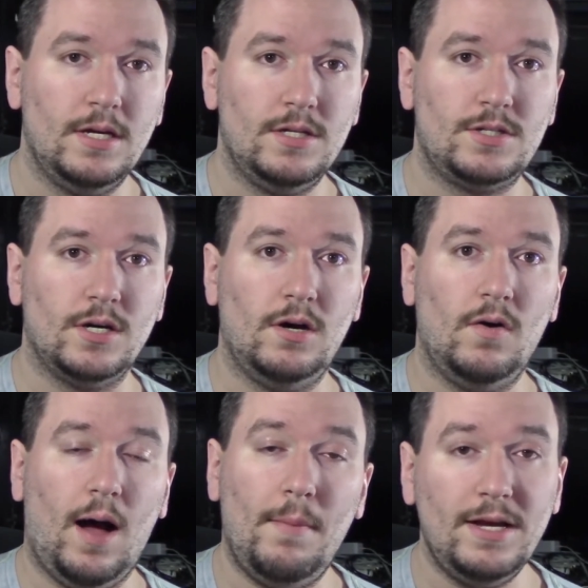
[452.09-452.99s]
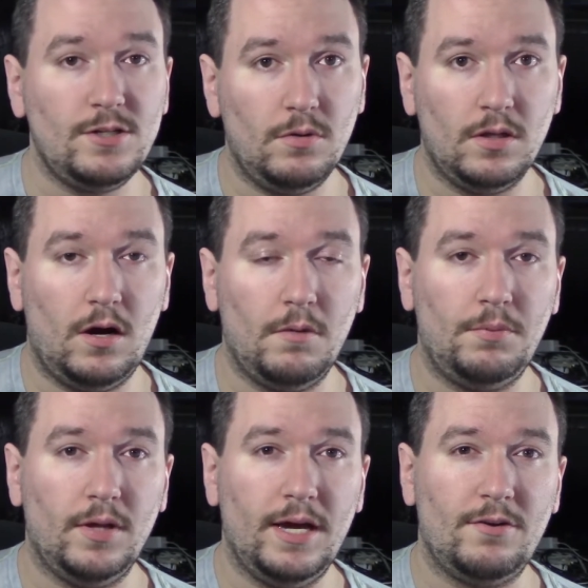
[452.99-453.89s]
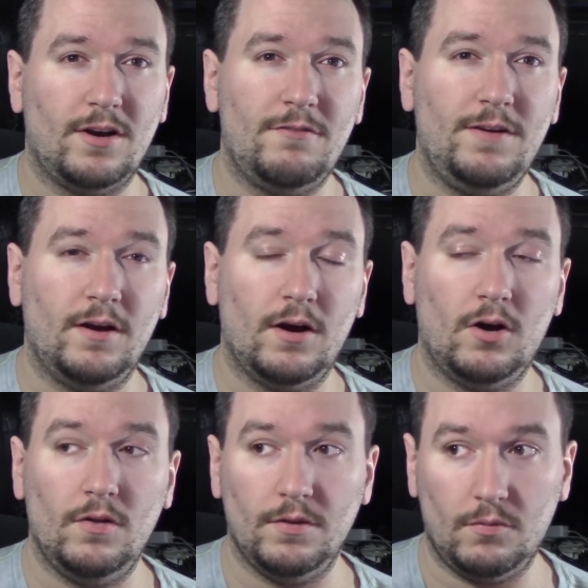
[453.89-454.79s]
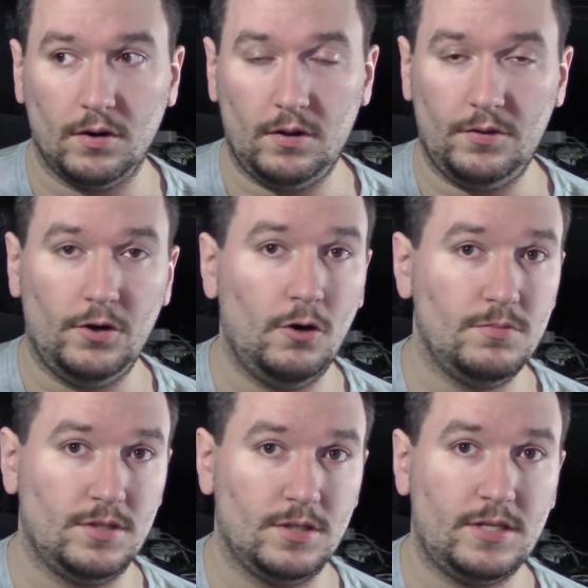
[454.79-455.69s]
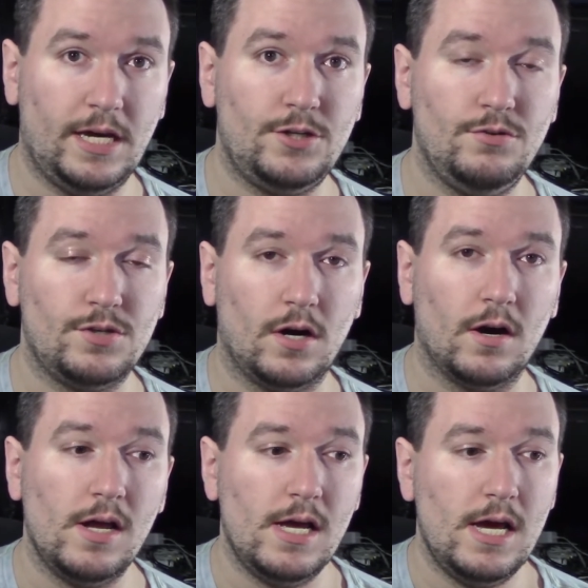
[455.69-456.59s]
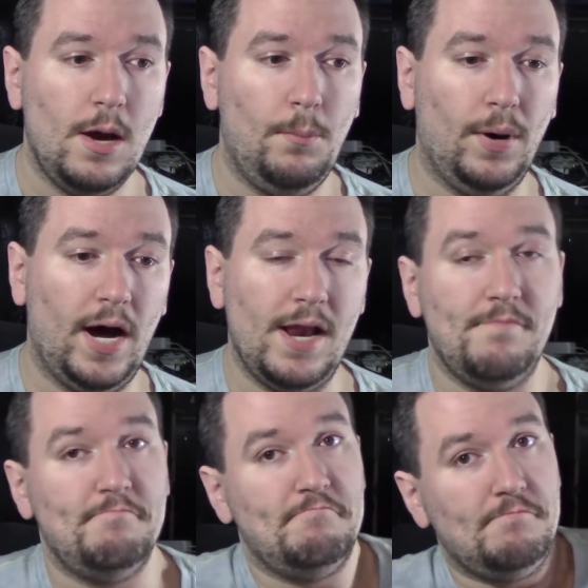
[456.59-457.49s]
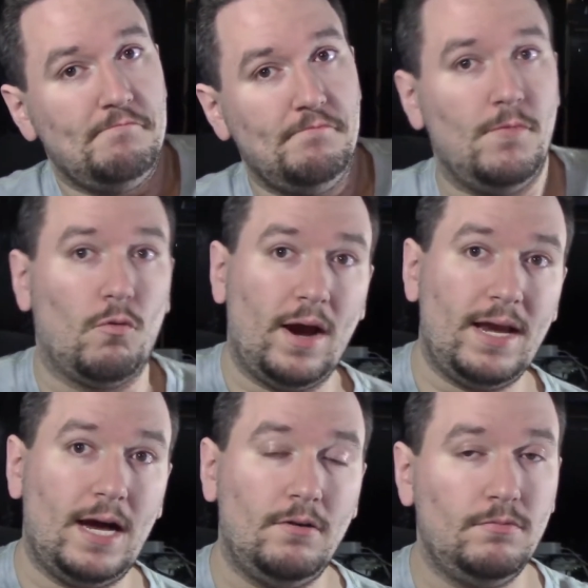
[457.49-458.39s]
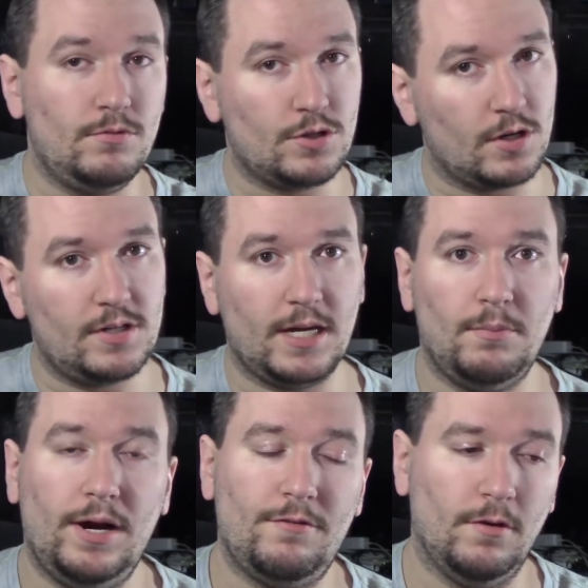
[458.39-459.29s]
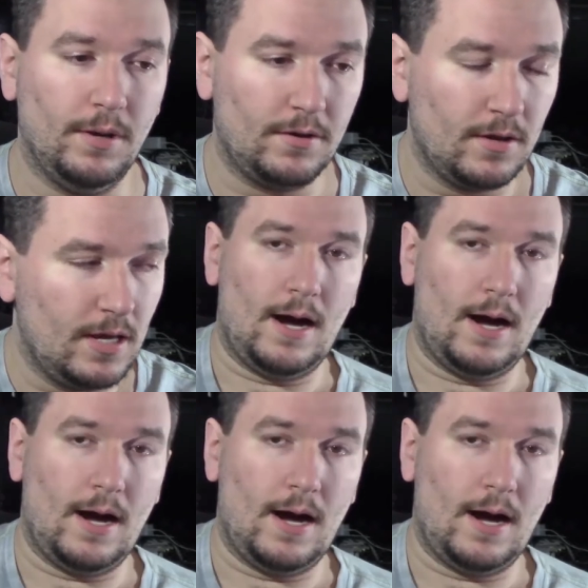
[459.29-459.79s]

So I might do a long play trying to figure out where all the gnomes and the statues are. But right now, I'm just going to take a break from it.